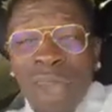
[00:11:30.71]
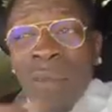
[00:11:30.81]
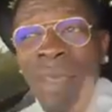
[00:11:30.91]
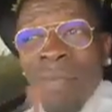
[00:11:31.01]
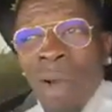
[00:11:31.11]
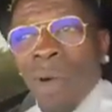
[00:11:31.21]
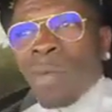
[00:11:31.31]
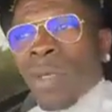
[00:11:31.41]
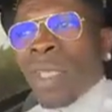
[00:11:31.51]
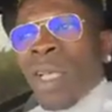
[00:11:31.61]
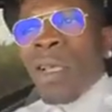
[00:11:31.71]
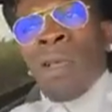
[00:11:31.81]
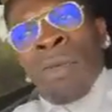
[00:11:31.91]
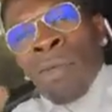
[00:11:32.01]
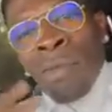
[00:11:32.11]
you can't be in my world because
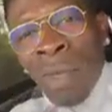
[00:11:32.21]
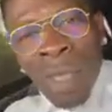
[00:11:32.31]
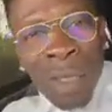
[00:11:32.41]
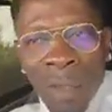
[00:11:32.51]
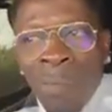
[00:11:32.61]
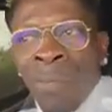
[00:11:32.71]
me,